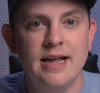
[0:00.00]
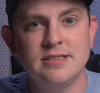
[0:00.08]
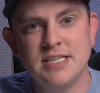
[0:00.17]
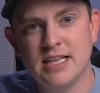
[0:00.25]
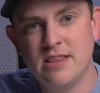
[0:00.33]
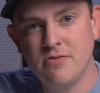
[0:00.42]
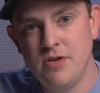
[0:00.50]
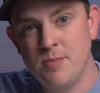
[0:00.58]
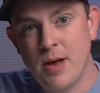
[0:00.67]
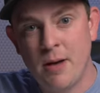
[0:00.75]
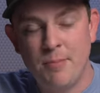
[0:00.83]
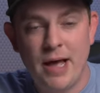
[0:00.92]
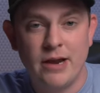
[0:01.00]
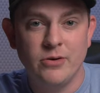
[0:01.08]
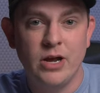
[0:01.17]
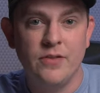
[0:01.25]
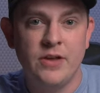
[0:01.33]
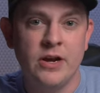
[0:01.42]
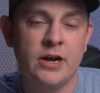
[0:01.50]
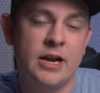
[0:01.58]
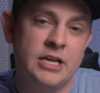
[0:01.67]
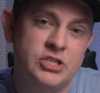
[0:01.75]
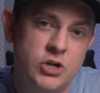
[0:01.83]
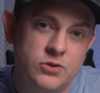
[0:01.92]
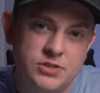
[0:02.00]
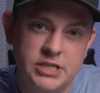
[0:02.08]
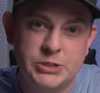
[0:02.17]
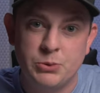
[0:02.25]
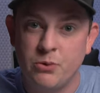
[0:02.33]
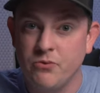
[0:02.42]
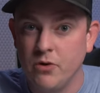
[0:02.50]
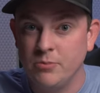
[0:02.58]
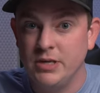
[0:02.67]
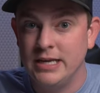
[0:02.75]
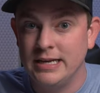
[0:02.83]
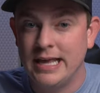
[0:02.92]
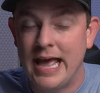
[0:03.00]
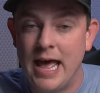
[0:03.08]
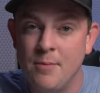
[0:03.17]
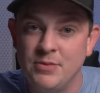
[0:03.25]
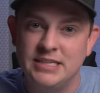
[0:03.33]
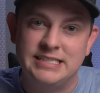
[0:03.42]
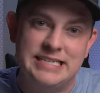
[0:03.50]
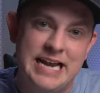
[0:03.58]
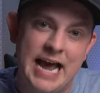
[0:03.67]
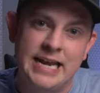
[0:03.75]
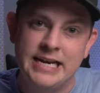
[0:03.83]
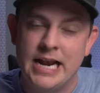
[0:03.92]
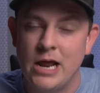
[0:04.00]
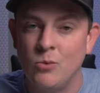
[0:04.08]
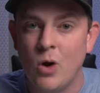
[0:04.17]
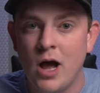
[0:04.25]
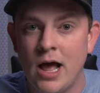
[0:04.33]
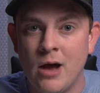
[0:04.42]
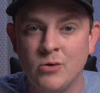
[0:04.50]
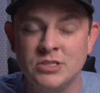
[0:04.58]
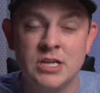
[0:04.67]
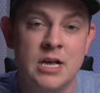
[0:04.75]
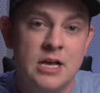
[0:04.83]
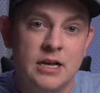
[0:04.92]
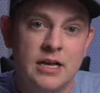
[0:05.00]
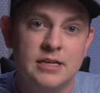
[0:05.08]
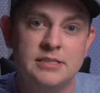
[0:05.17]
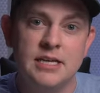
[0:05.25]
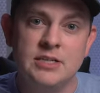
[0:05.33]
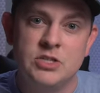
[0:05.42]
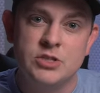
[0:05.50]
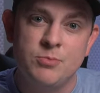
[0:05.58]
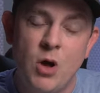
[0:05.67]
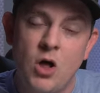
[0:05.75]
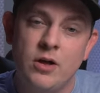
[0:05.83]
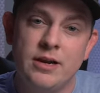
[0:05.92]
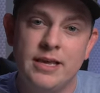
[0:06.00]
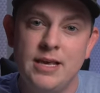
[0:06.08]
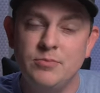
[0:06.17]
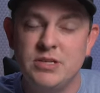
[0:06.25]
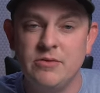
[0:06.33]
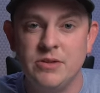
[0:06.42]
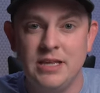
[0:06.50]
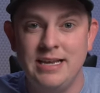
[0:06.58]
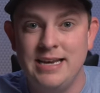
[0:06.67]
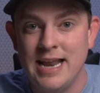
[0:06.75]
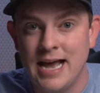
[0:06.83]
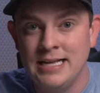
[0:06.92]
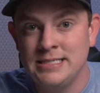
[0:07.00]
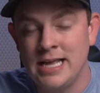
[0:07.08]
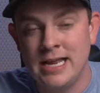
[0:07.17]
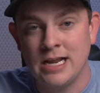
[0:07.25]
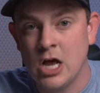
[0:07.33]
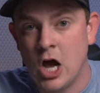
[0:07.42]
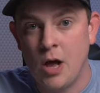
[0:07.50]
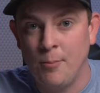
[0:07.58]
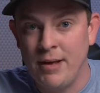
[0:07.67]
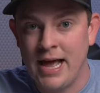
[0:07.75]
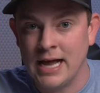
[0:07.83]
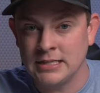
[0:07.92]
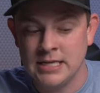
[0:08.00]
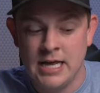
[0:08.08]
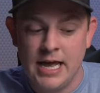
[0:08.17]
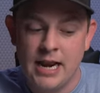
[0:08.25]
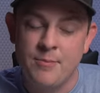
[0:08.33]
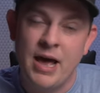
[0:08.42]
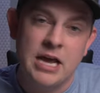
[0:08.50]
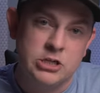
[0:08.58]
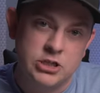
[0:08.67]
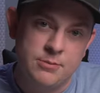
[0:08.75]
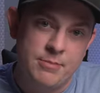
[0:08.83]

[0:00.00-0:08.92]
Now let's get the V-mount battery on there. And I chose this one from Yin Chem that's 99 watt hours because it's small and it keeps everything nice and compact. And I'm actually